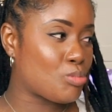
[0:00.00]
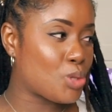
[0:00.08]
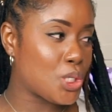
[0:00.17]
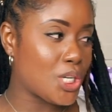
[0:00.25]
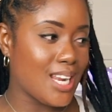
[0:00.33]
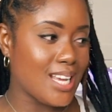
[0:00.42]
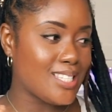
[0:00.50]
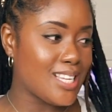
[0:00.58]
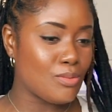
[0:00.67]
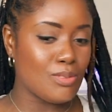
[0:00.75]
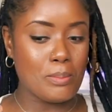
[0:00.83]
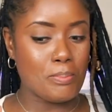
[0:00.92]
Should I
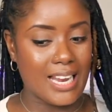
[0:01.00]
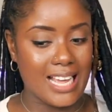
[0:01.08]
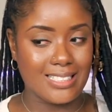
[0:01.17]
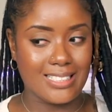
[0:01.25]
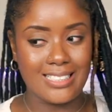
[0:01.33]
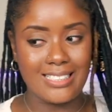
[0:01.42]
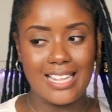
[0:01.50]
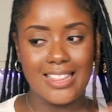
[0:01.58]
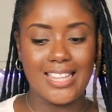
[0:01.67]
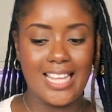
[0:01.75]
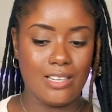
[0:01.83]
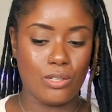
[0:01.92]
start with the plastics and
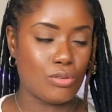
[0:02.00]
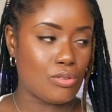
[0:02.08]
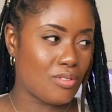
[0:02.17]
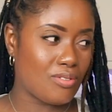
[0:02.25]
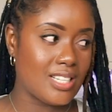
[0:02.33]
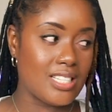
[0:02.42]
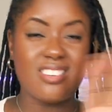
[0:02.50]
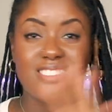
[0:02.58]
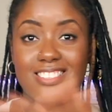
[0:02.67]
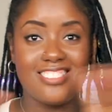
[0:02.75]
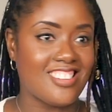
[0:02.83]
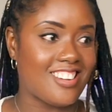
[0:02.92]
then go through this,
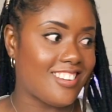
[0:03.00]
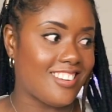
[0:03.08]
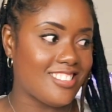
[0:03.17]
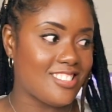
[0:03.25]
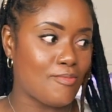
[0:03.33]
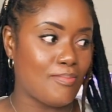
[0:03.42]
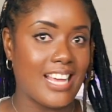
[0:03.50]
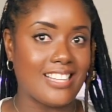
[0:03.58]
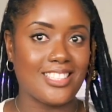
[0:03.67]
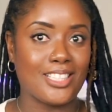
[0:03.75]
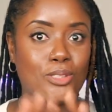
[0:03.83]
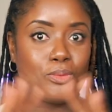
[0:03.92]
because it's not a lot of
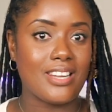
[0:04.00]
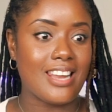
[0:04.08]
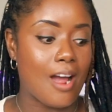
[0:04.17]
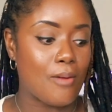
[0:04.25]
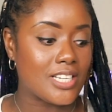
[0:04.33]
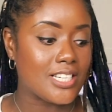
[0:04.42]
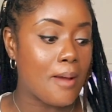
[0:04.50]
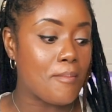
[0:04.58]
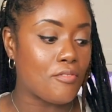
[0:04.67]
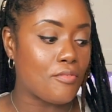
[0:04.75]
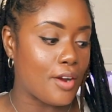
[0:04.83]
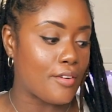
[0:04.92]
plastics, which
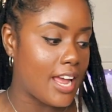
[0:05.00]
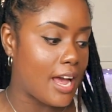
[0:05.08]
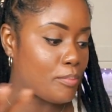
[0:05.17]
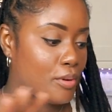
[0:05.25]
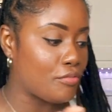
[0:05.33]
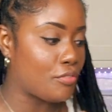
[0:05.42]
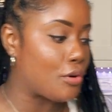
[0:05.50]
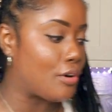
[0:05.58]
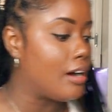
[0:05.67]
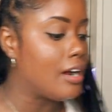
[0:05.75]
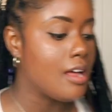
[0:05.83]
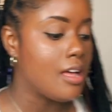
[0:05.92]
I'm very happy for.